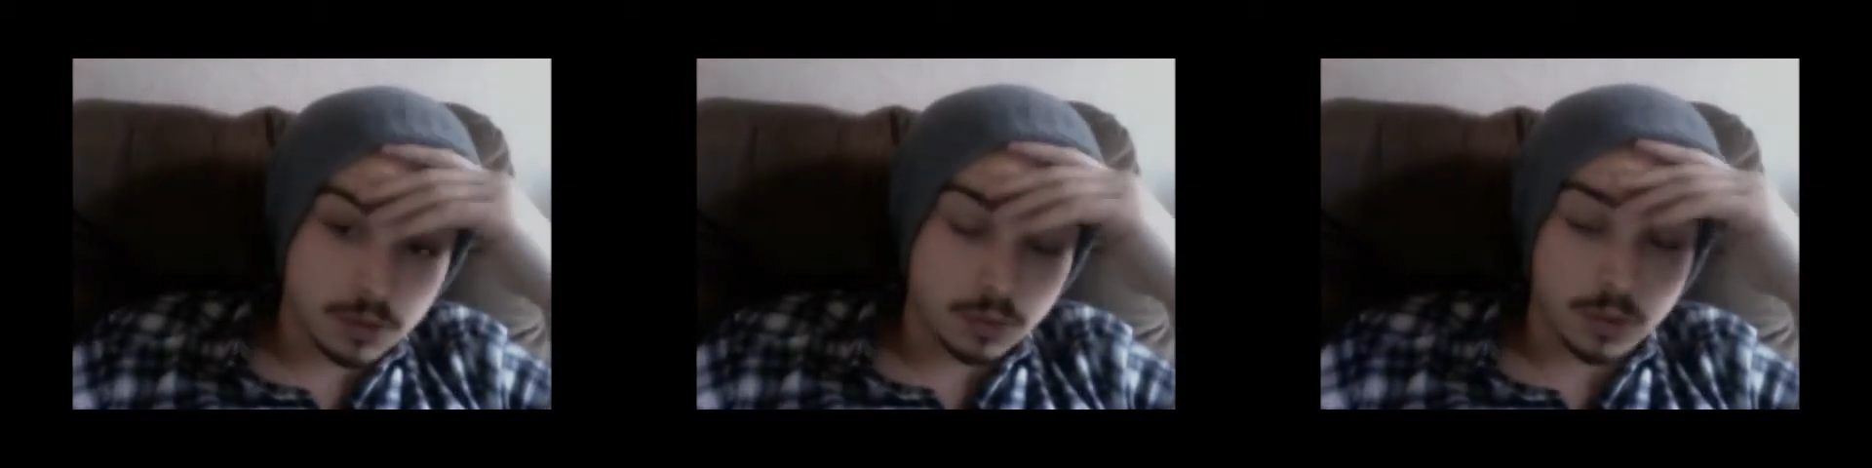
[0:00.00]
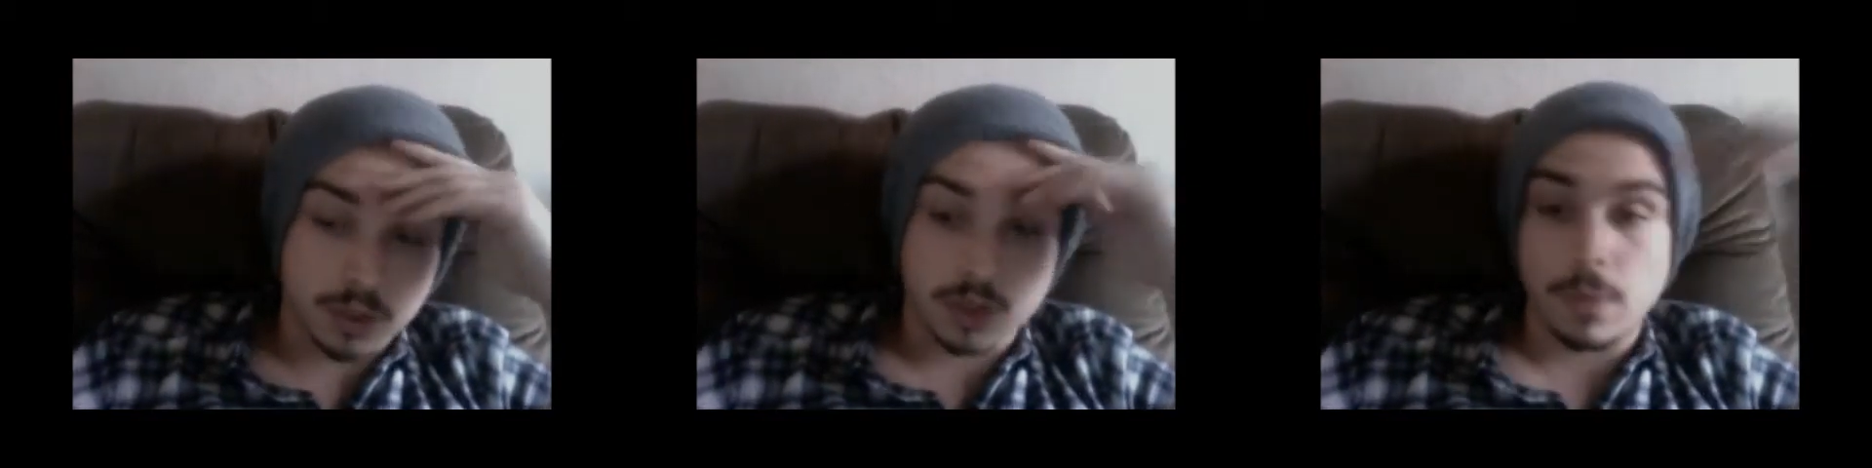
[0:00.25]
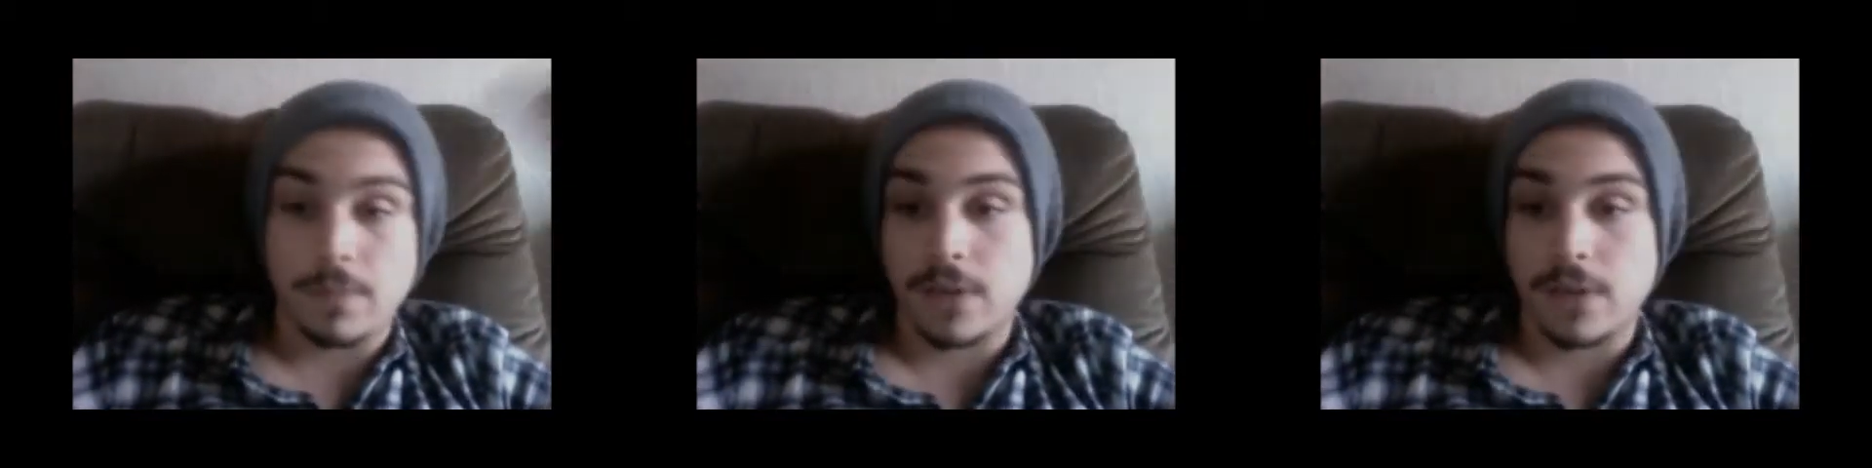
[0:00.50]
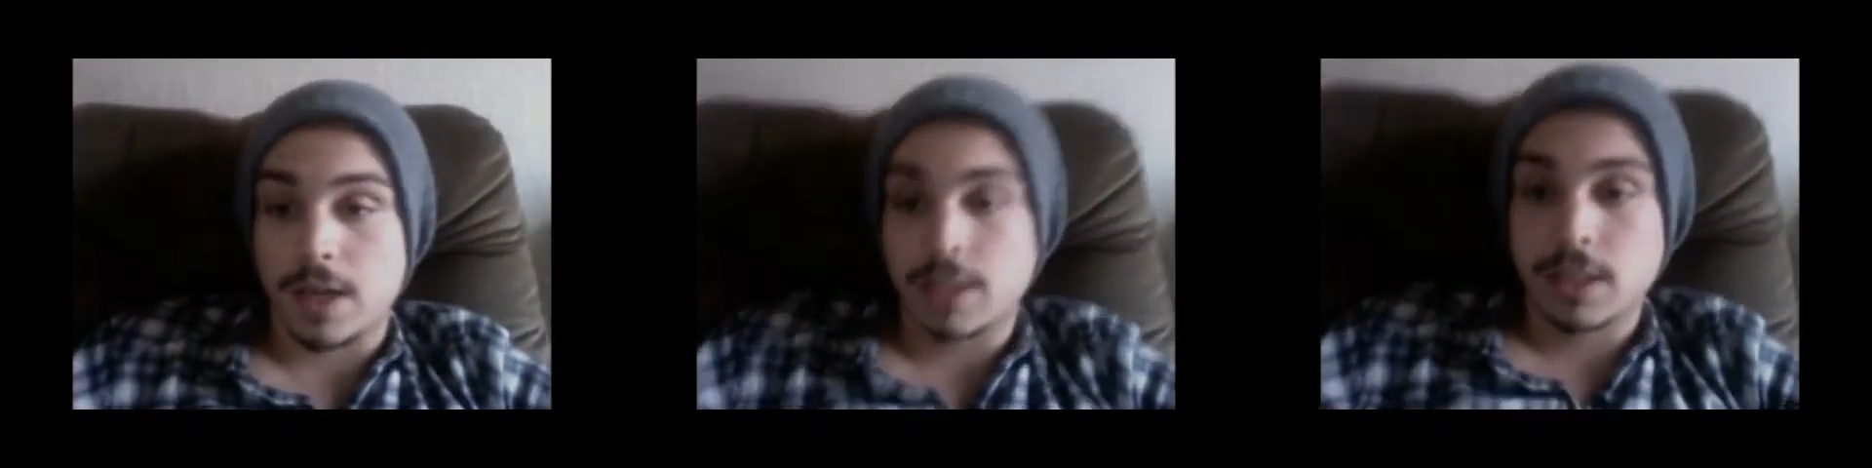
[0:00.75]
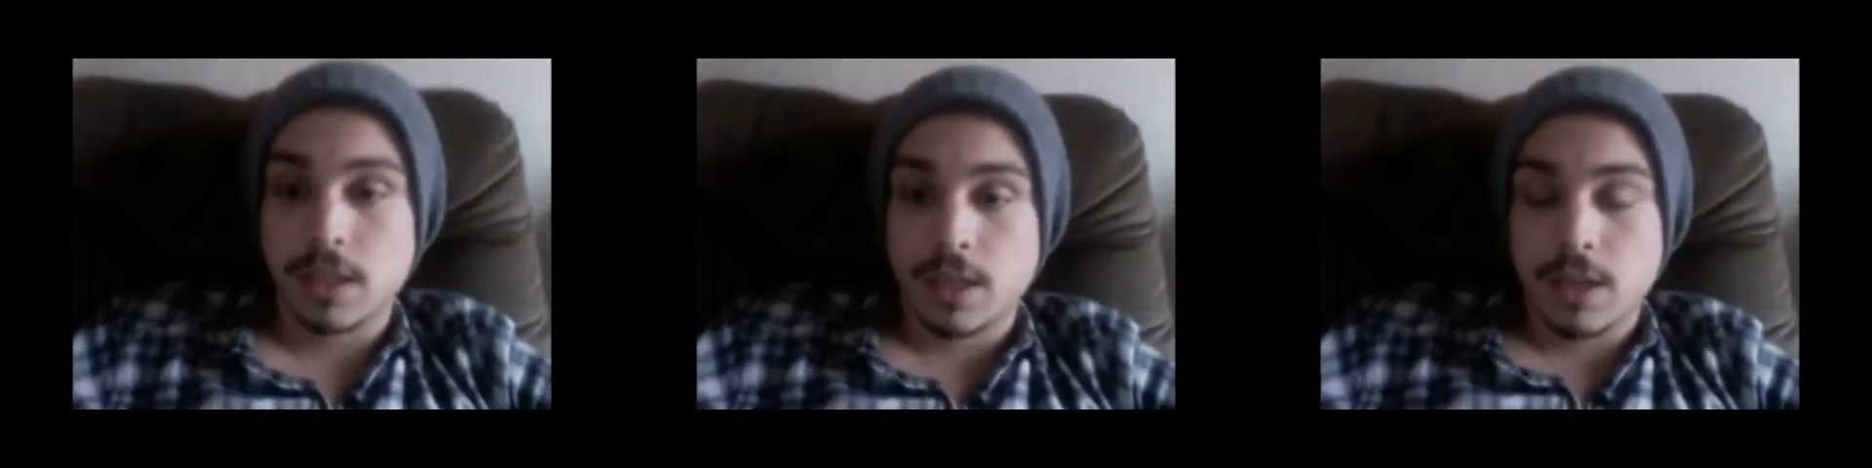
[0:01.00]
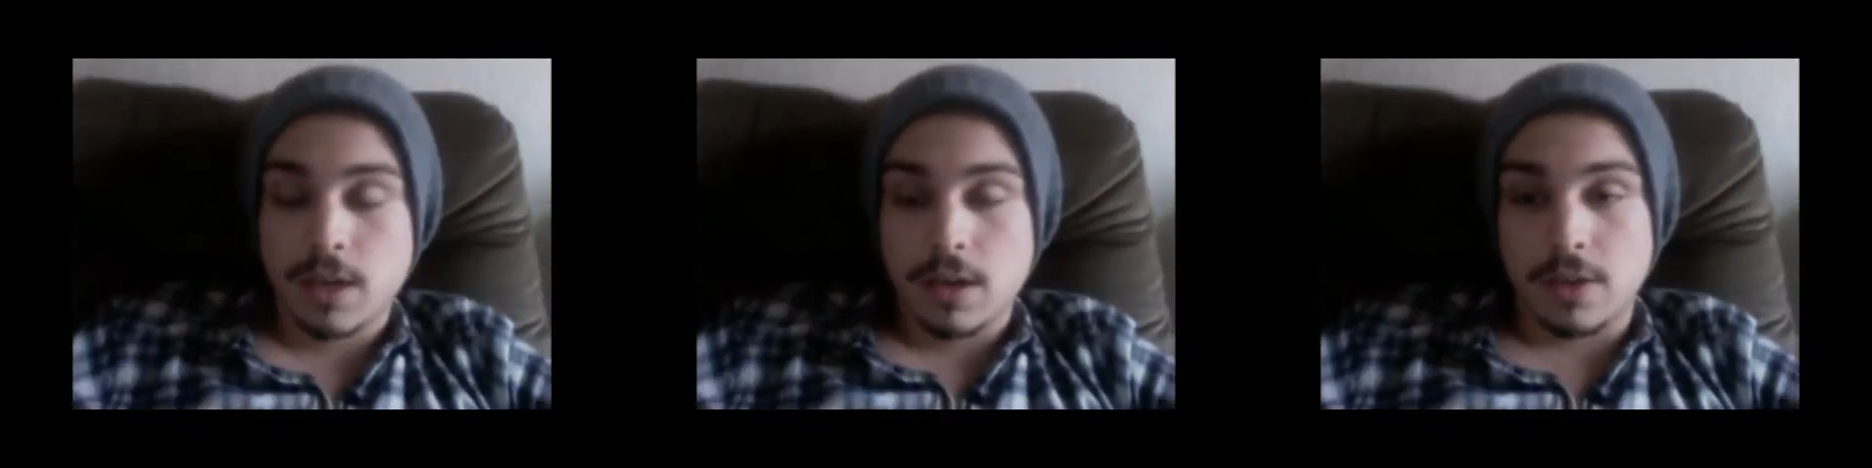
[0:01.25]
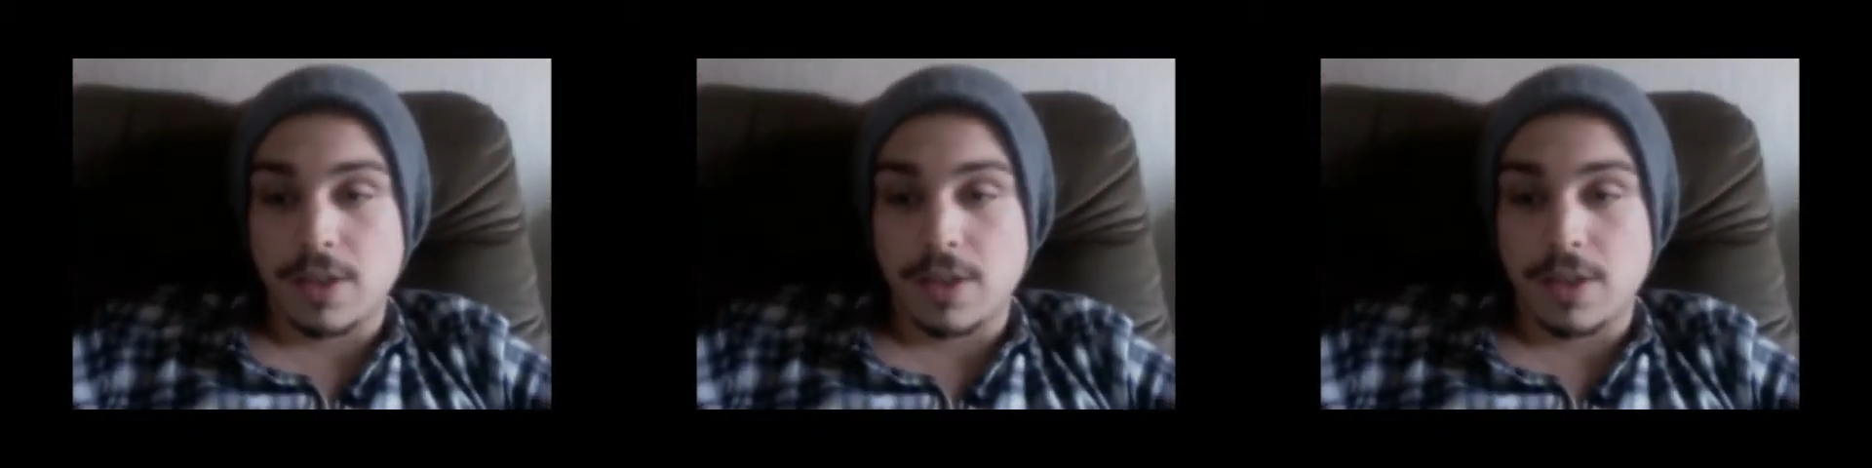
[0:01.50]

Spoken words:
The reason the lights have